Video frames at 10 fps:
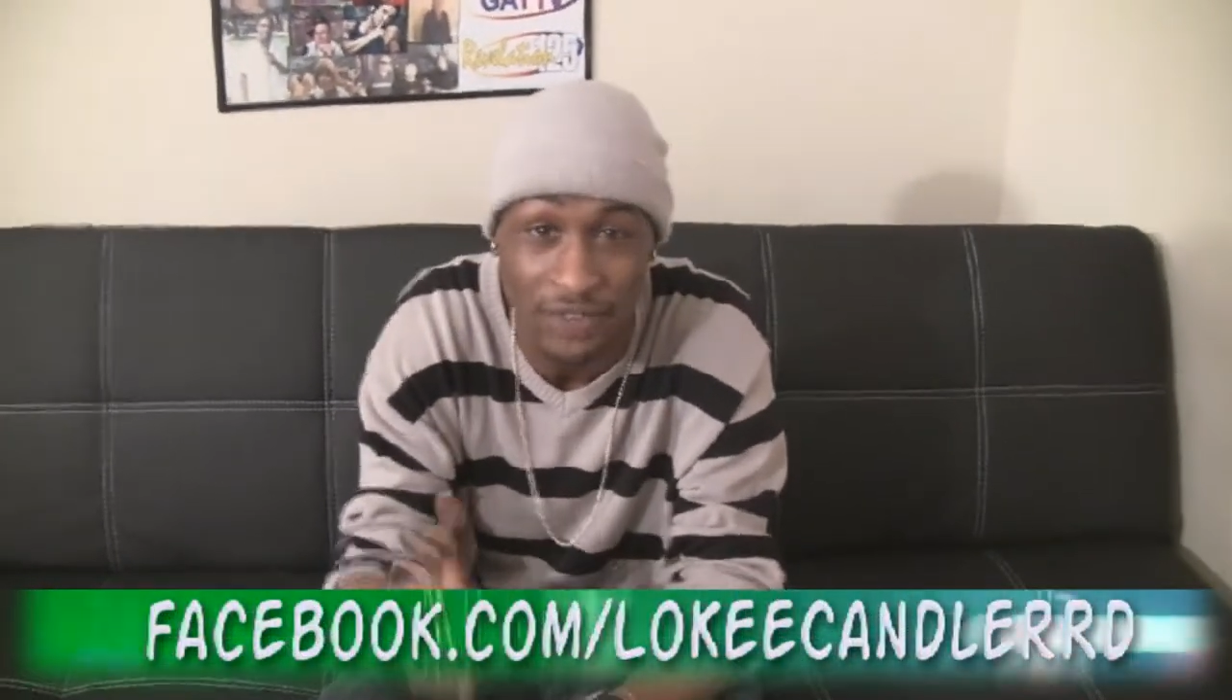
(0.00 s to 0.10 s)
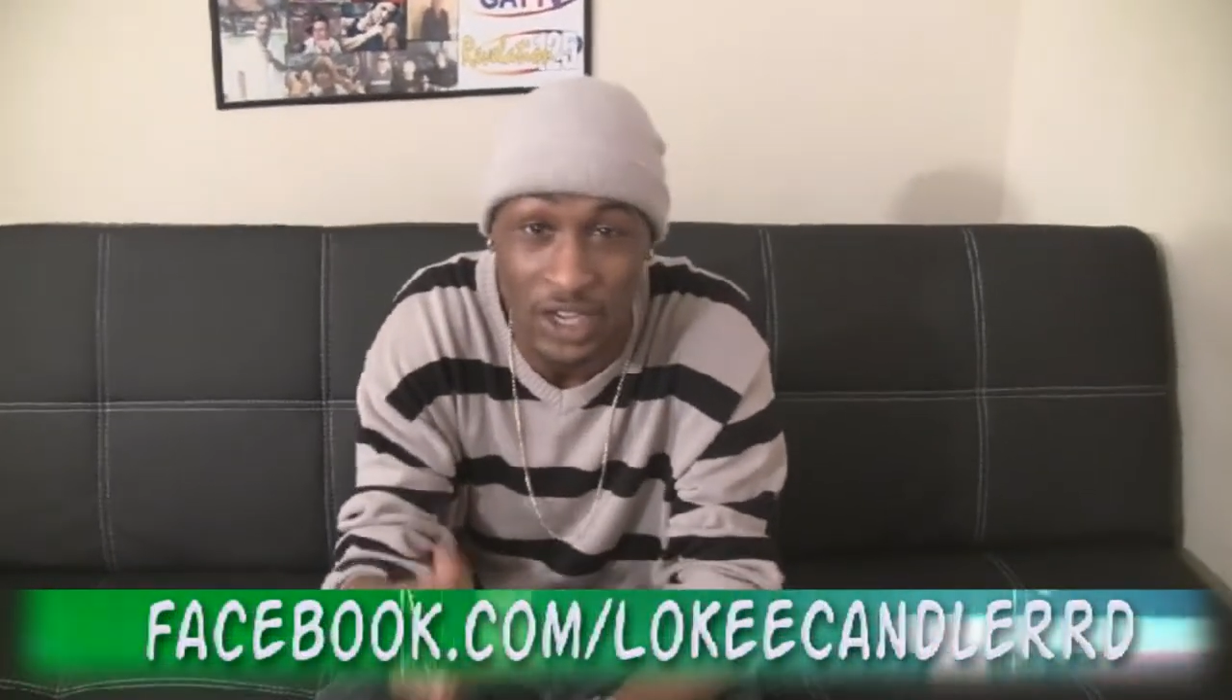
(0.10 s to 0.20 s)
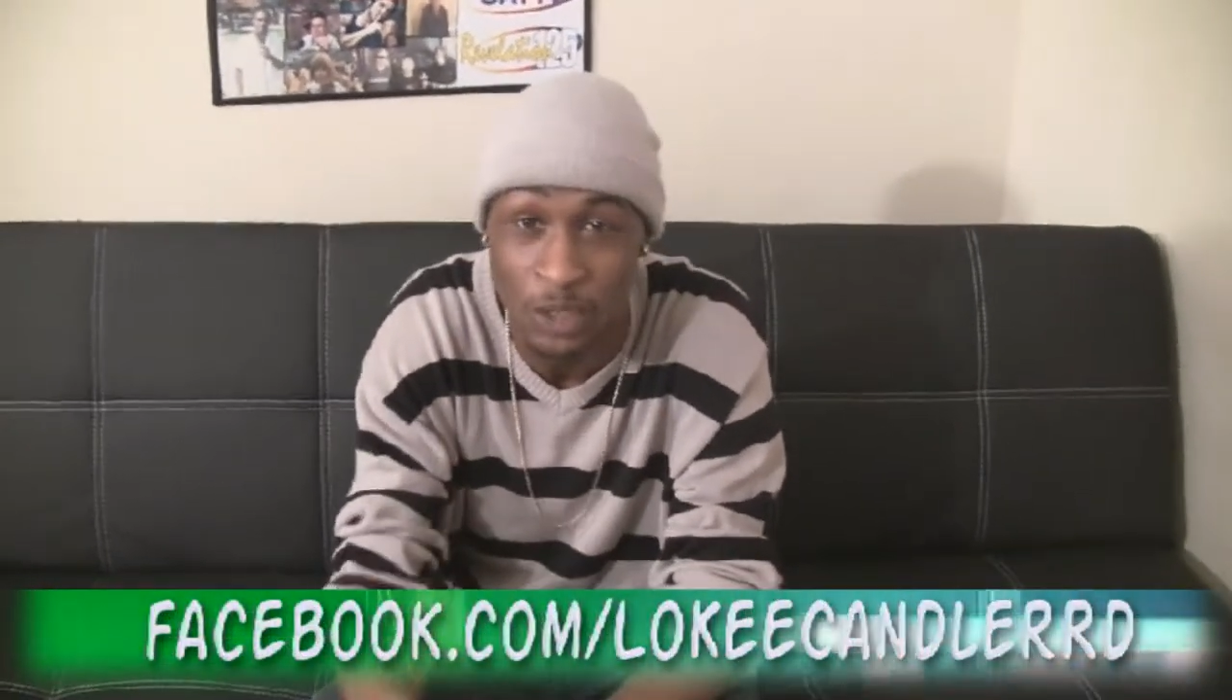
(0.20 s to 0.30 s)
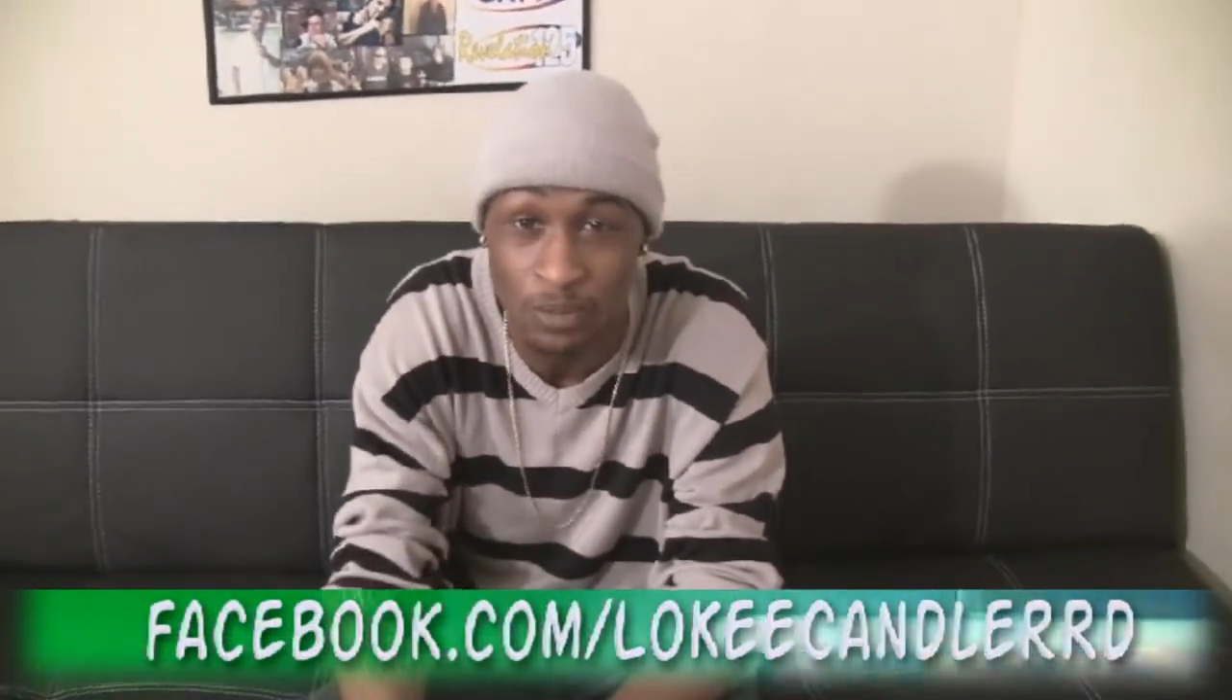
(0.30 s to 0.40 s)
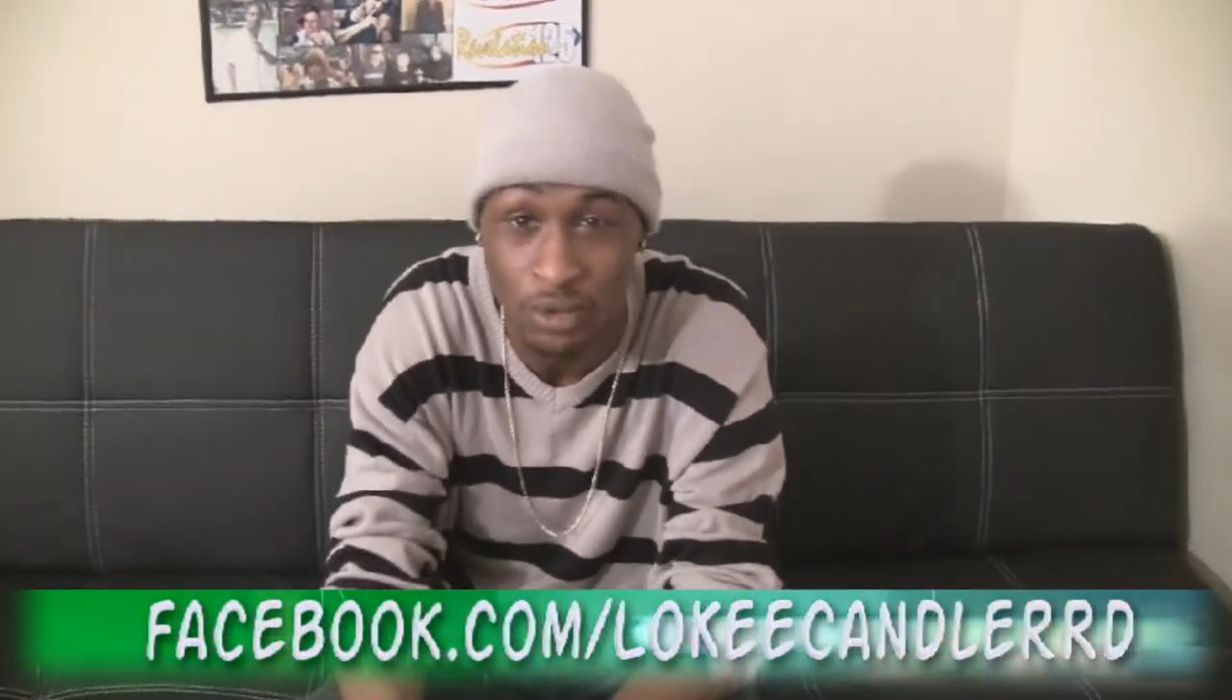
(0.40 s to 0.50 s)

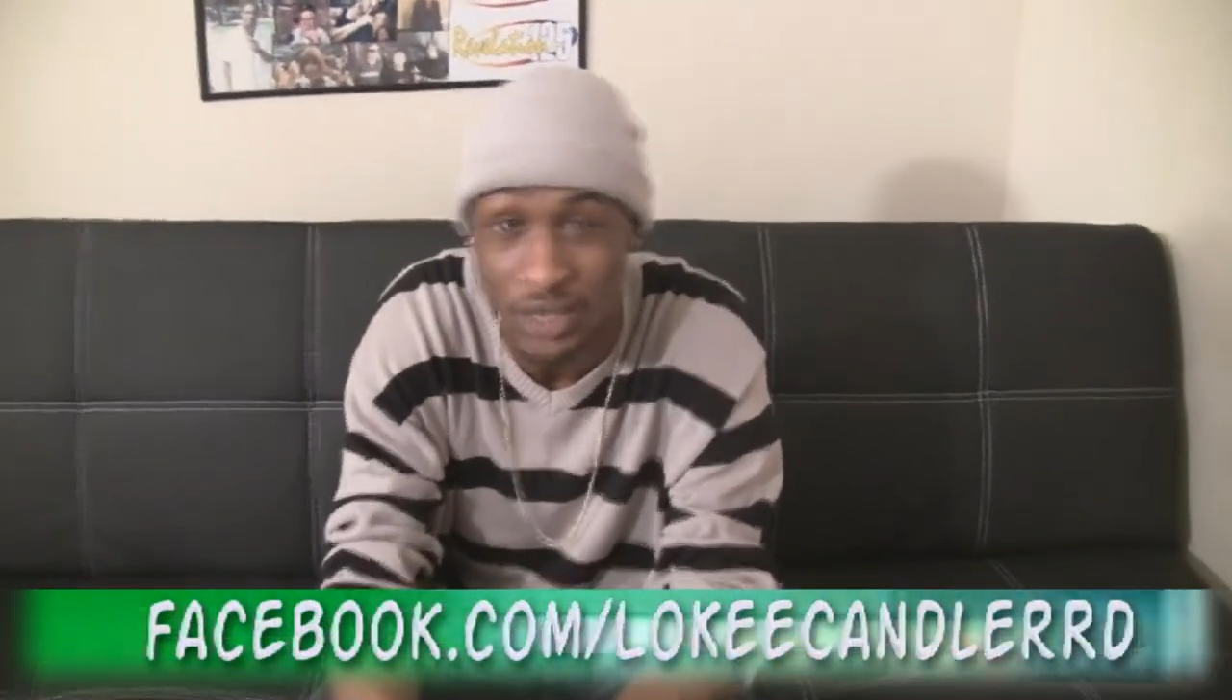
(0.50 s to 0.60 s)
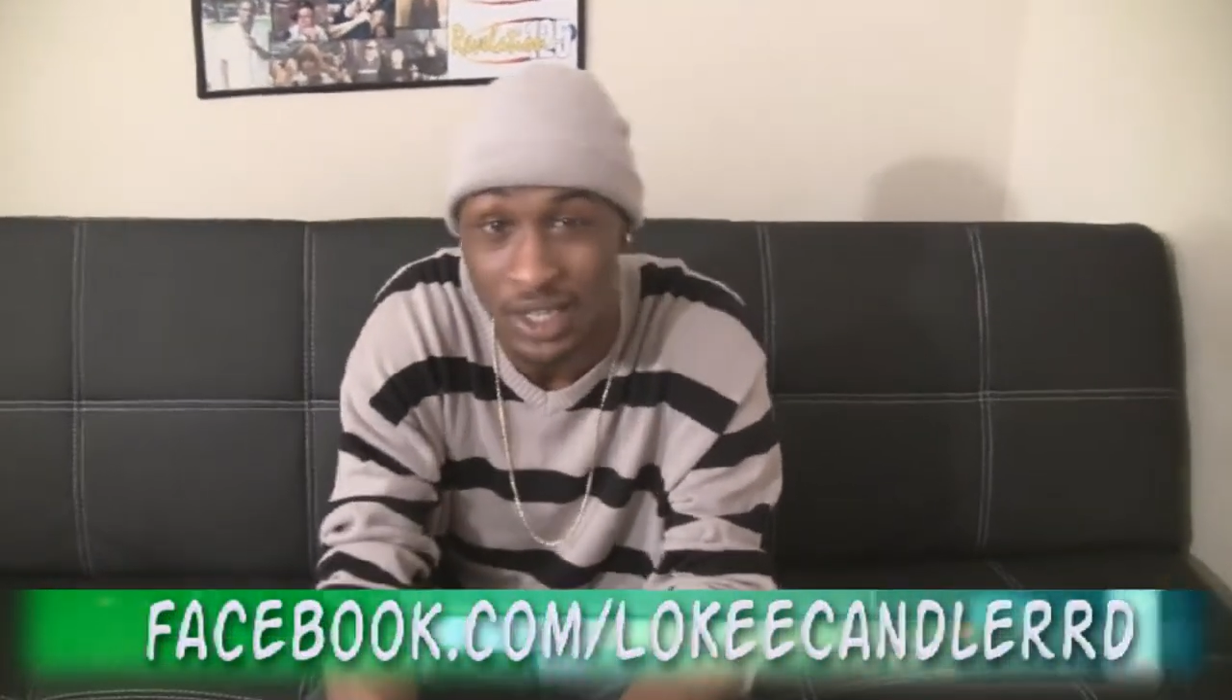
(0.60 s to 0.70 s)
Facebook,